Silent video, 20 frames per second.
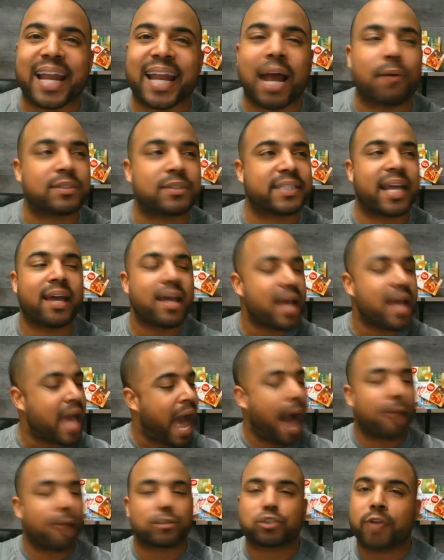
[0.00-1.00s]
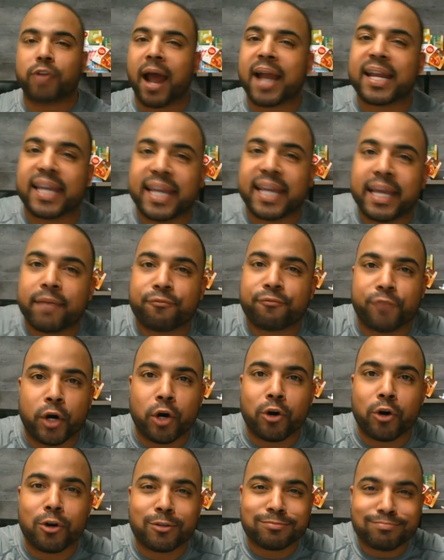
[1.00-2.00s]
I was dead. I was trying to eat
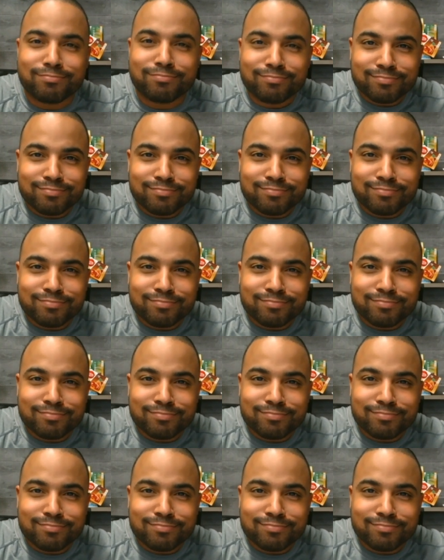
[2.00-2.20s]
food.